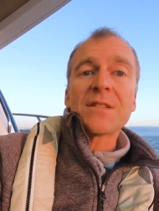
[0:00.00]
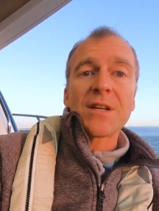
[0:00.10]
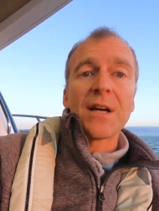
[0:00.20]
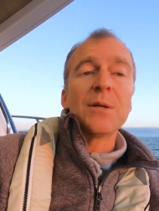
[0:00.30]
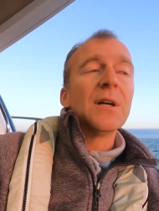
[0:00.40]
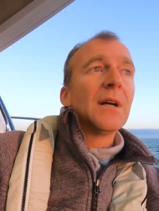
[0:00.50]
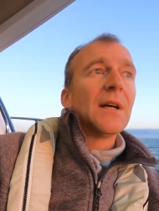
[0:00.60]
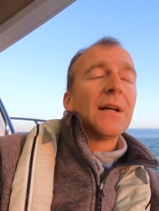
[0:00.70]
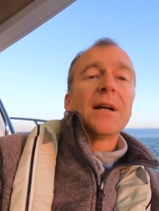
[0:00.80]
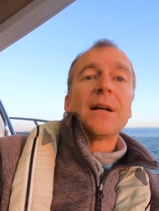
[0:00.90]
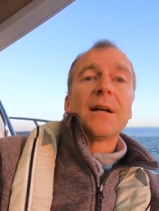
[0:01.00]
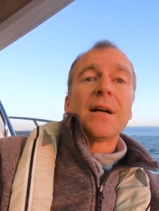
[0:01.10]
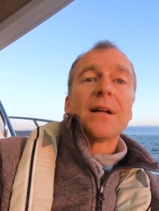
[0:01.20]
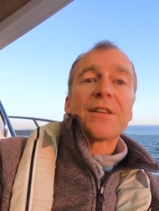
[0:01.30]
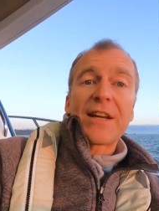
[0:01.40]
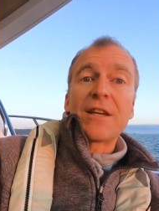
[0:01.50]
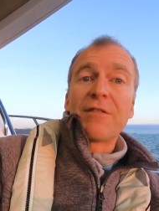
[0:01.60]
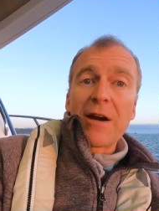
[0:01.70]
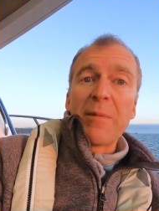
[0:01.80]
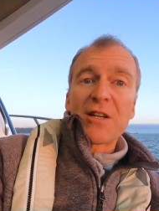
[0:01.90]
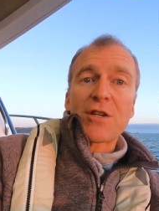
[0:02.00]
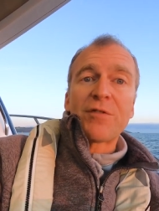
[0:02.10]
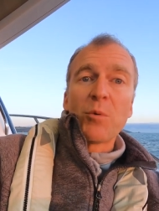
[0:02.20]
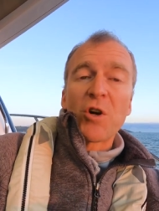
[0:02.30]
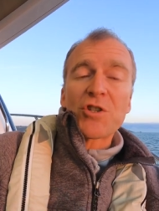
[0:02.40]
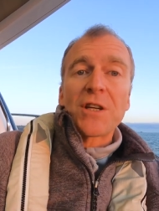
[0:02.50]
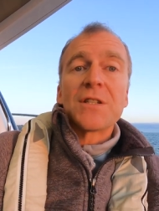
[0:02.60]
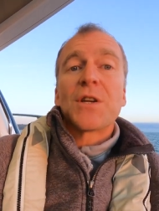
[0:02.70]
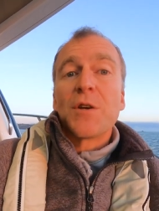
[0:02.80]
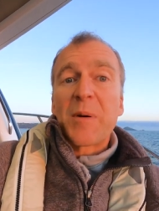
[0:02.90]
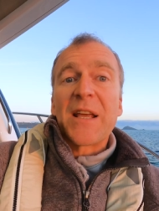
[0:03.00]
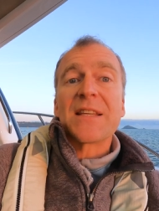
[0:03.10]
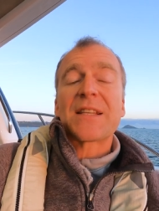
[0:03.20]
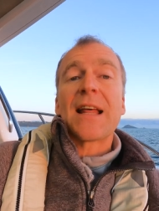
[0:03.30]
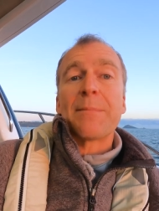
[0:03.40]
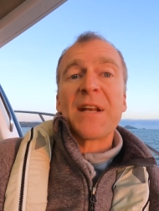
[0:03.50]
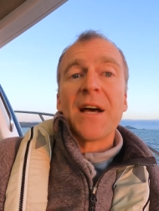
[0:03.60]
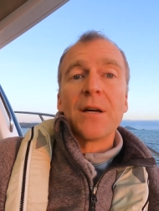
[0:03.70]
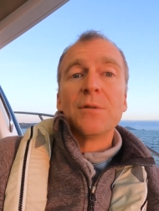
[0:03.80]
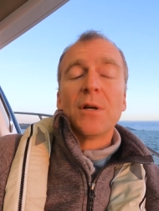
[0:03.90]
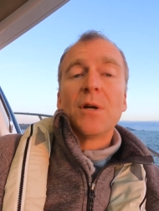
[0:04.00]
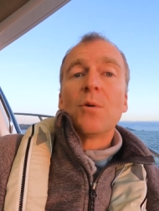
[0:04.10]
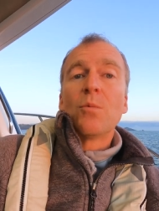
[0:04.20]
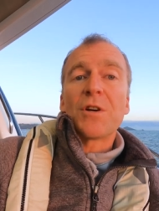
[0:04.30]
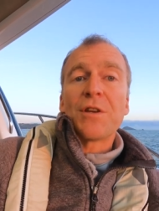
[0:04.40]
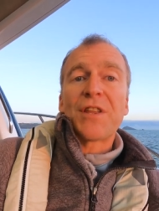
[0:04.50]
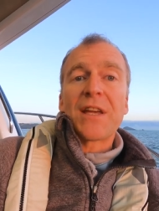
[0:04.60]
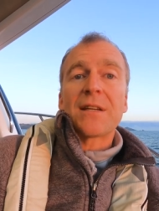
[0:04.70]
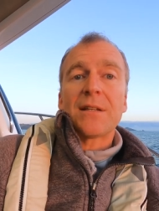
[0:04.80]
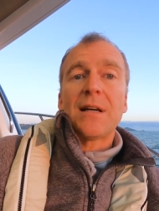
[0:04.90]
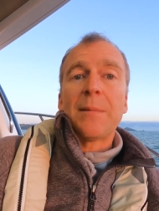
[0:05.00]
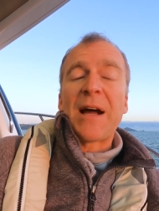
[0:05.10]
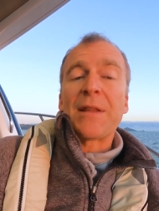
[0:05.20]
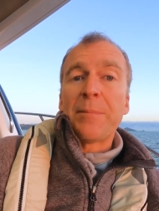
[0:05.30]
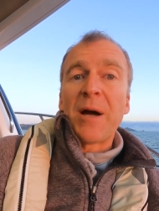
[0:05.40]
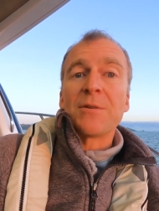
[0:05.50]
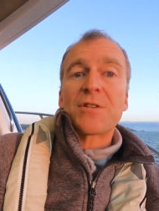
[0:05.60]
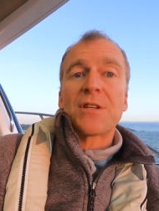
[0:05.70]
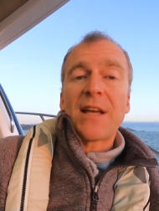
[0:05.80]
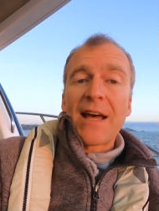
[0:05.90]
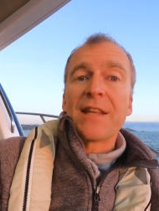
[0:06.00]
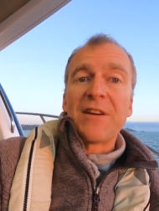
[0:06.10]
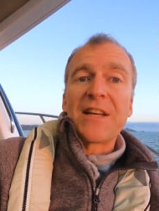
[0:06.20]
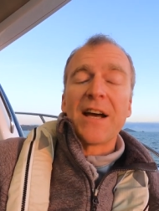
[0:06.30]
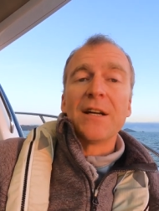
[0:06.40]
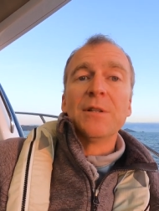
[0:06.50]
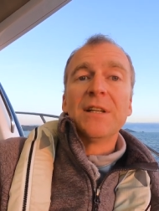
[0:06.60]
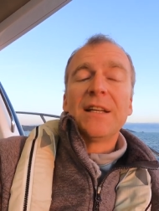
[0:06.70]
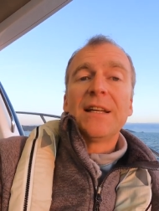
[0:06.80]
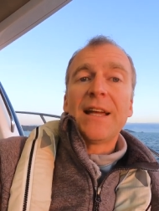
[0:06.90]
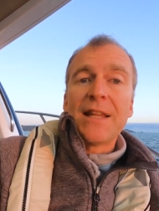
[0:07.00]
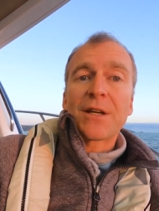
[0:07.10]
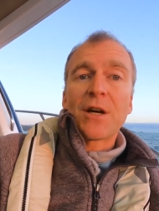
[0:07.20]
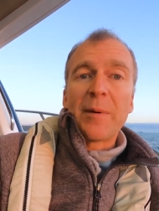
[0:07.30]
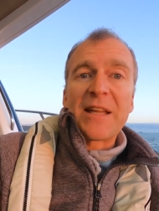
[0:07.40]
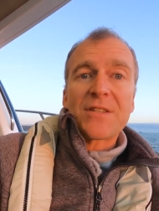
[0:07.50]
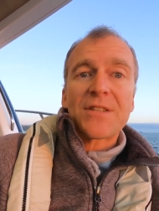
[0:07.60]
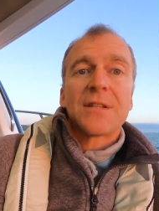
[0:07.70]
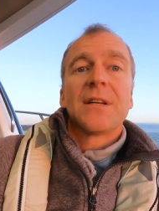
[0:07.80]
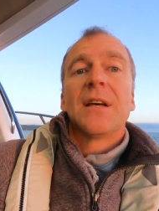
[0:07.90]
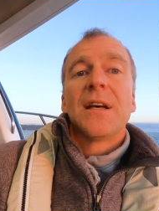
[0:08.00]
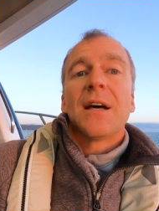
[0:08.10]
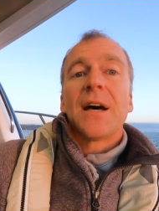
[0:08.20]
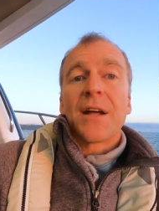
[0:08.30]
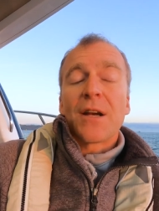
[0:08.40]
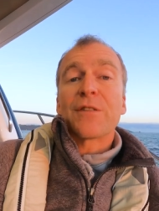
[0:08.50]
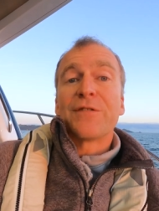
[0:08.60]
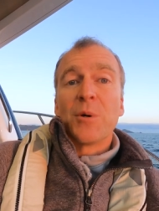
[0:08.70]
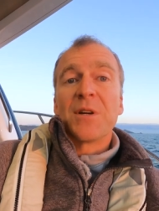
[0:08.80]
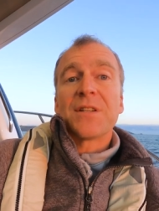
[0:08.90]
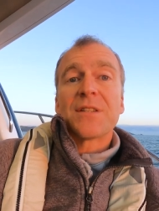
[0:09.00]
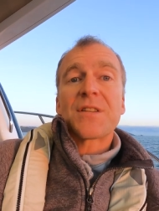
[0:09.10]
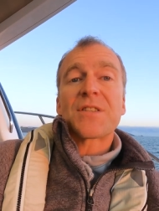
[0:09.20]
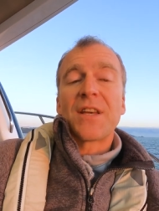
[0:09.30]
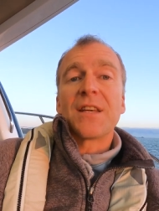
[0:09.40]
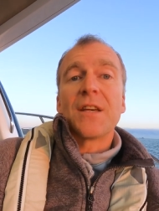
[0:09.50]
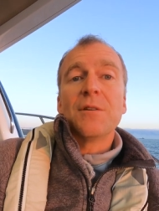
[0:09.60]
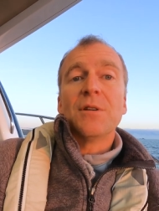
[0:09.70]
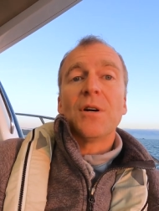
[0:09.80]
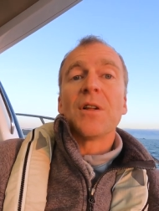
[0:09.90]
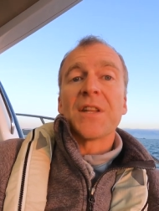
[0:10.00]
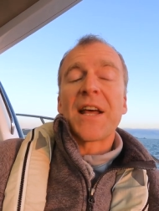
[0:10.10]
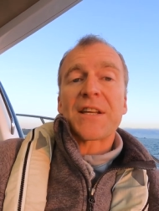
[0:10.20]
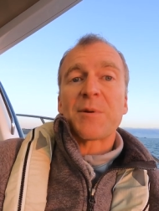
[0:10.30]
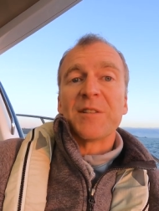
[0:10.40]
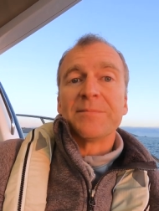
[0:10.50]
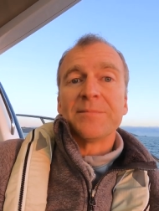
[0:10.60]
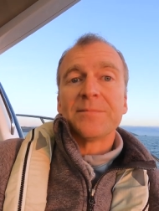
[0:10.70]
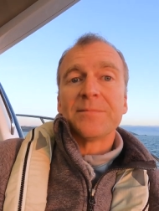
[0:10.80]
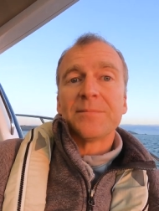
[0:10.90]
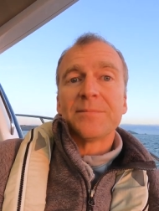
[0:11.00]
So thank you very much for watching. Do please let me know what you think about the boat and the video in the comments, and I look forward to seeing you on the next one.